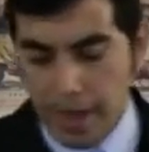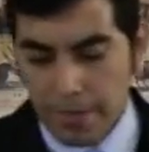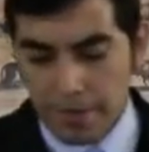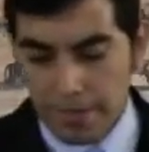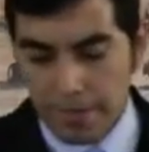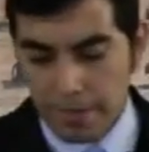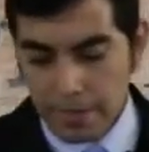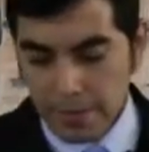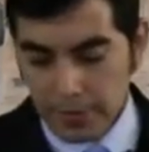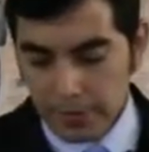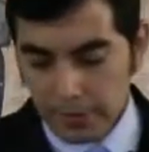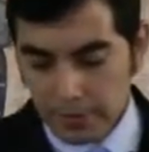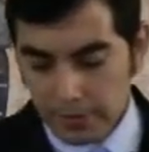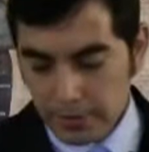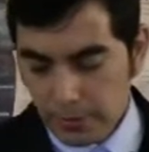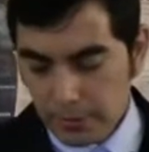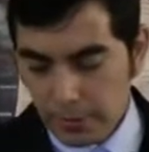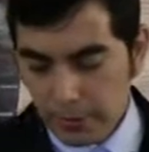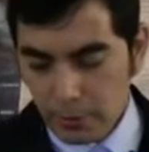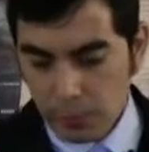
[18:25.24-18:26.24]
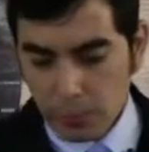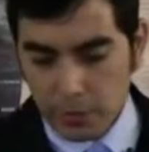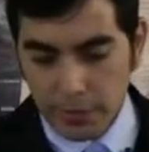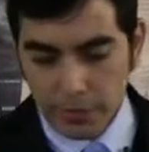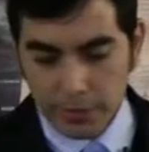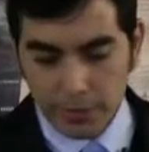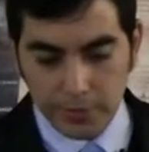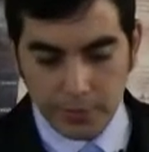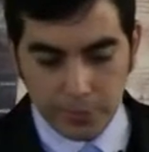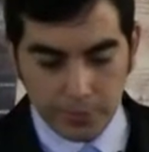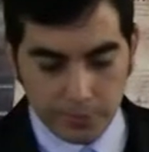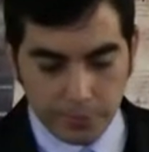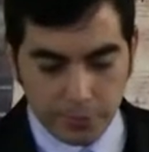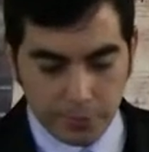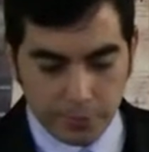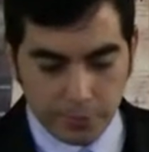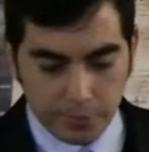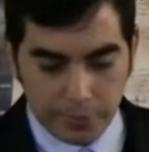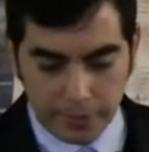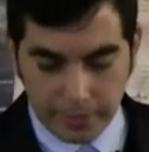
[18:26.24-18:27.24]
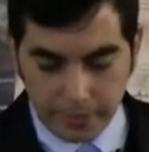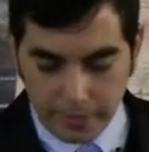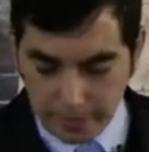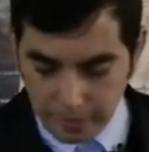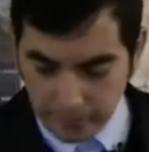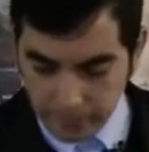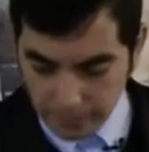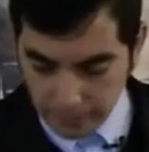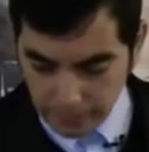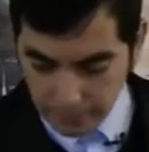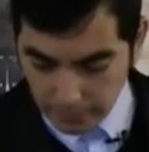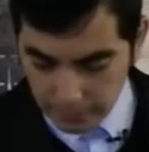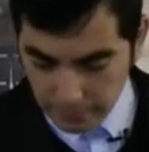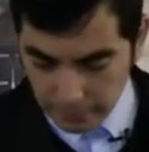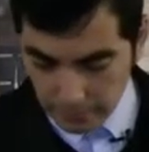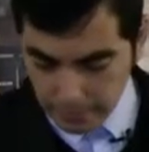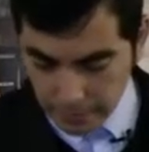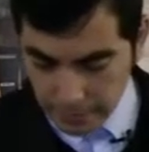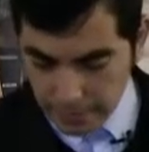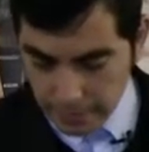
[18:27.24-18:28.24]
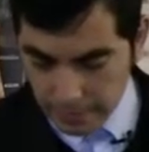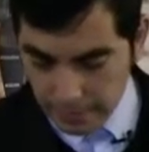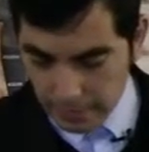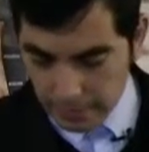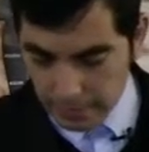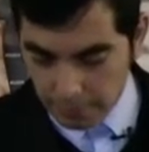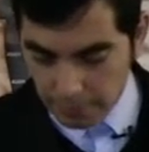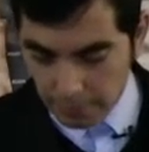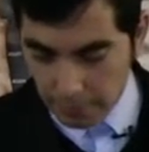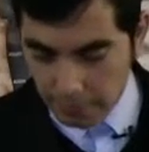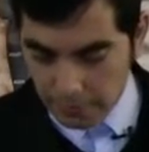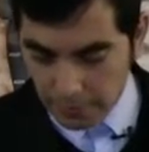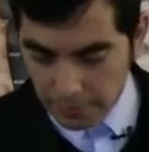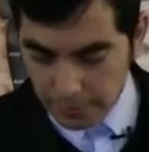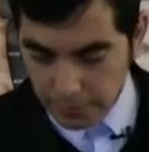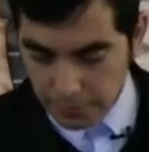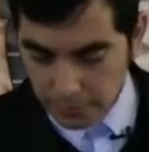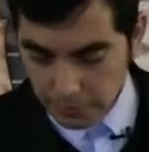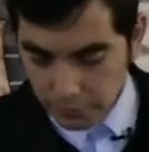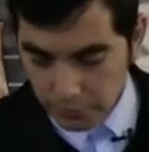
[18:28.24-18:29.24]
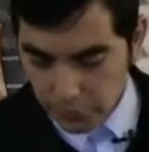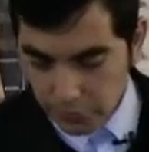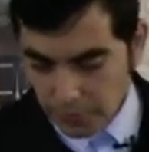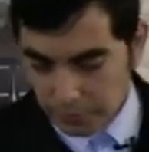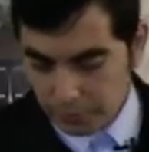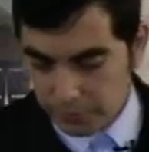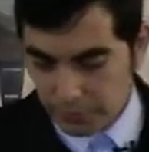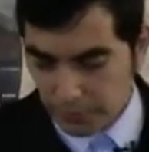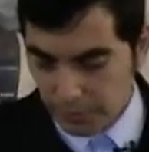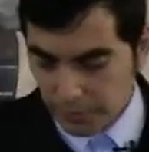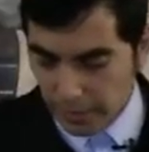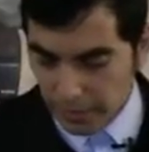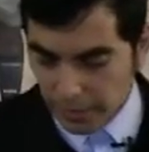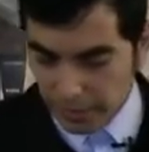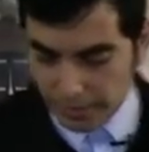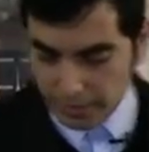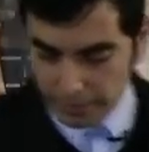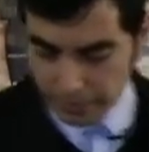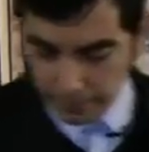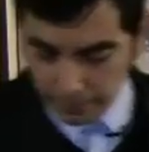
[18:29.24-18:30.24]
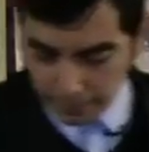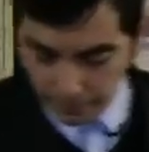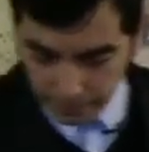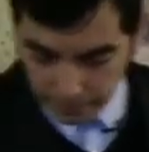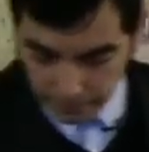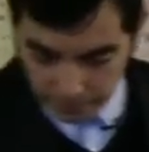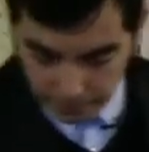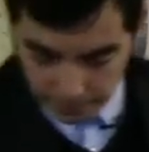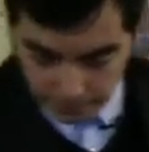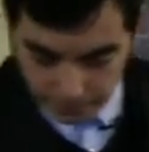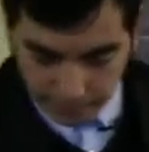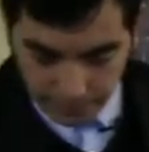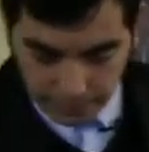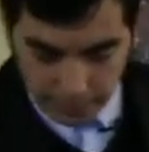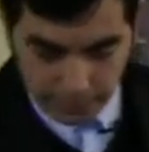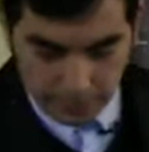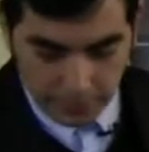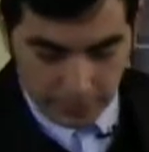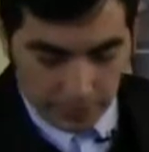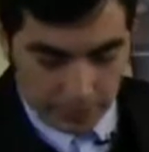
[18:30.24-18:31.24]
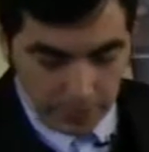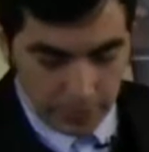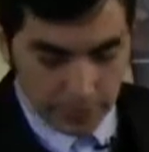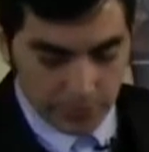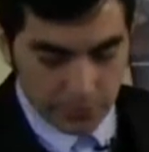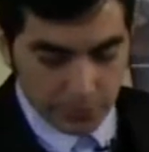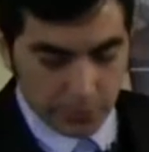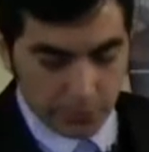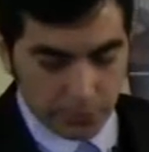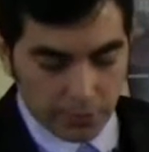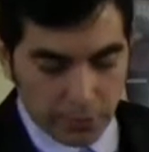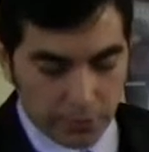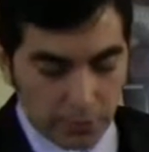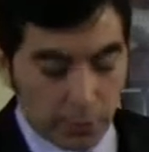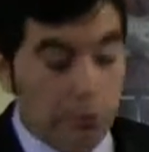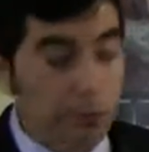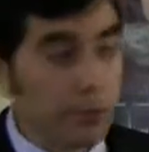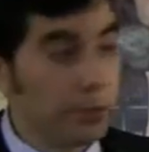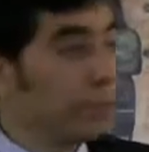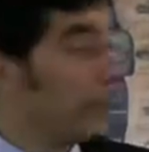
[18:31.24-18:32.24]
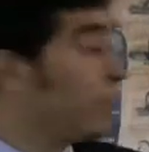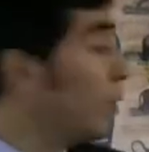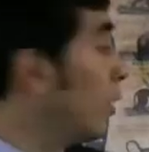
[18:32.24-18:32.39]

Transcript: And this was predicted in Revelation chapter 9. This is the history of the